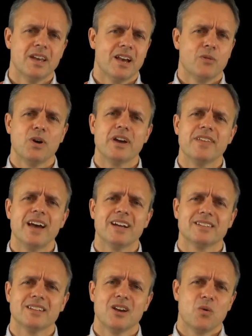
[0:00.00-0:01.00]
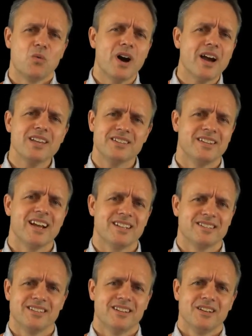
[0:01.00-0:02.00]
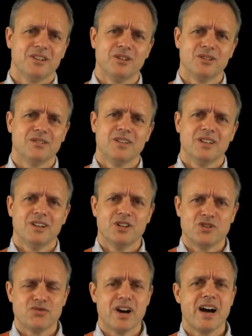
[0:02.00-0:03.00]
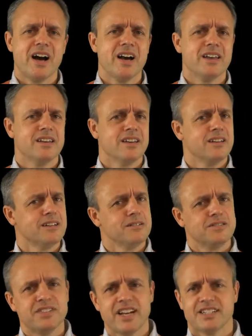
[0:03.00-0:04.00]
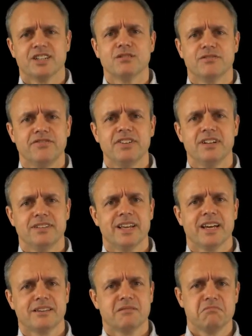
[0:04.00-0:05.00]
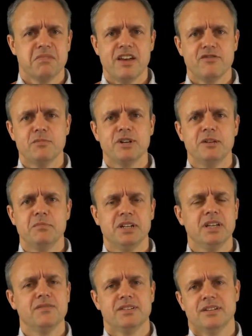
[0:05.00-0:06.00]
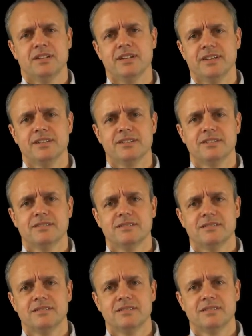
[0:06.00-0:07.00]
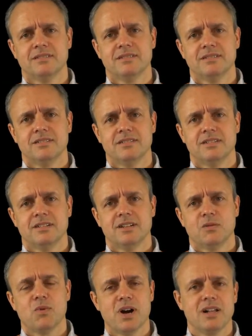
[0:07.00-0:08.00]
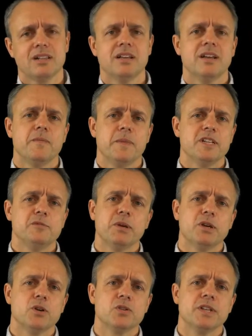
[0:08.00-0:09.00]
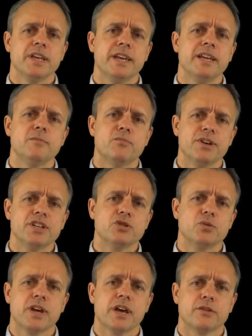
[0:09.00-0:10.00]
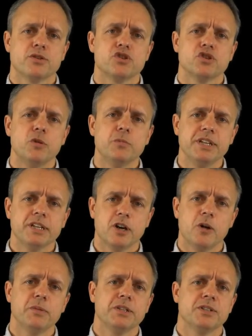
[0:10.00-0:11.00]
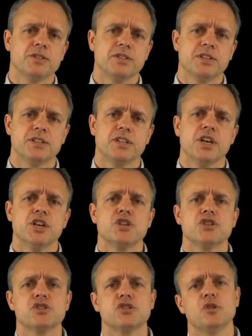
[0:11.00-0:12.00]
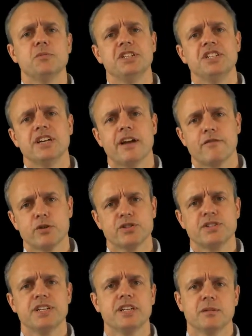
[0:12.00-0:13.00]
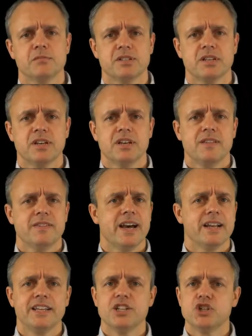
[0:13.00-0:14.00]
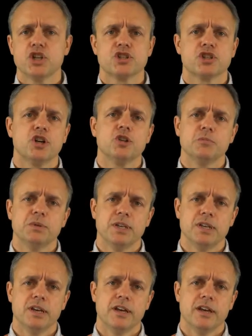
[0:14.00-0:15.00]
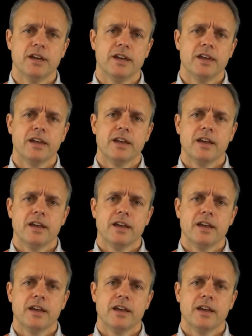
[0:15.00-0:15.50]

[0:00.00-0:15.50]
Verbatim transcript: And why that? Why isn't that, a dry technical field like everybody believes it is? Well, it's because it brings together so many competencies, so many diverse teams, that it just can't be a